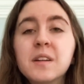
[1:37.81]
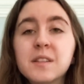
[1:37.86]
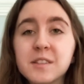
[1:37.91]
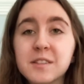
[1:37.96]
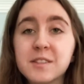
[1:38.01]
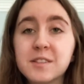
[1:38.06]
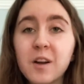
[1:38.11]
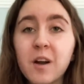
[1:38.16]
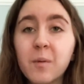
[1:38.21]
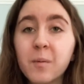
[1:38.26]

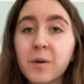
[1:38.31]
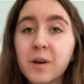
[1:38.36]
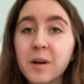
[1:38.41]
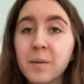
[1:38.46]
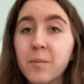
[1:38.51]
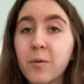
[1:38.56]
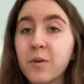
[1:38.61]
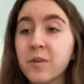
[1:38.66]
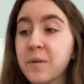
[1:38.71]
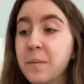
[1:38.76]
To start, we're
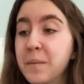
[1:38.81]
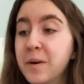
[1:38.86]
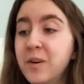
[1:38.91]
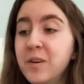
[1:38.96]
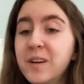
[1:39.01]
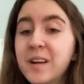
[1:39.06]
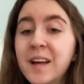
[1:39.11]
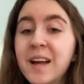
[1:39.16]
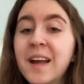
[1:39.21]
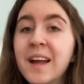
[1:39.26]
gonna pour the
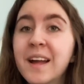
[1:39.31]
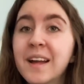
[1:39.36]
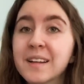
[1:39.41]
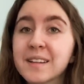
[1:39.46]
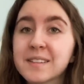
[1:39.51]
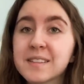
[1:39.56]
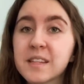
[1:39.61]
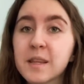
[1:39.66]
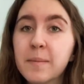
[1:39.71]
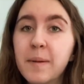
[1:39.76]
milk
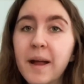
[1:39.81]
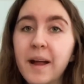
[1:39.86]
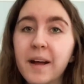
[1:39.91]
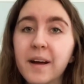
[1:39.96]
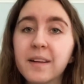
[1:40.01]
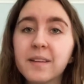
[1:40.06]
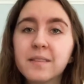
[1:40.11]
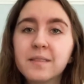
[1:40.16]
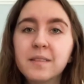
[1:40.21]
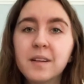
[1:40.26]
into the
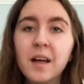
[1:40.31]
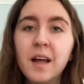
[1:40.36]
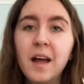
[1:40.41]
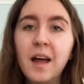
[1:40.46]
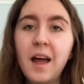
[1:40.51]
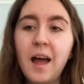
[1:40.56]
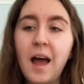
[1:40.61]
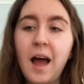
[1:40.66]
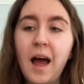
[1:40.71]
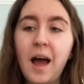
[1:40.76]
pan,
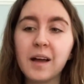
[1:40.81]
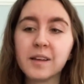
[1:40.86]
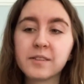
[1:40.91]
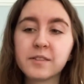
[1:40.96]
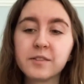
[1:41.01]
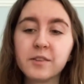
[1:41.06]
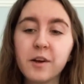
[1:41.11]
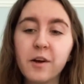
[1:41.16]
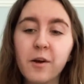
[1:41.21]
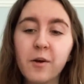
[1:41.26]
as
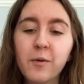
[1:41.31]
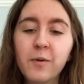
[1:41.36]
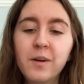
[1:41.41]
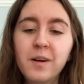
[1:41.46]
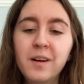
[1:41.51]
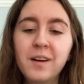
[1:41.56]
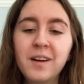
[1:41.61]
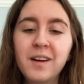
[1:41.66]
so.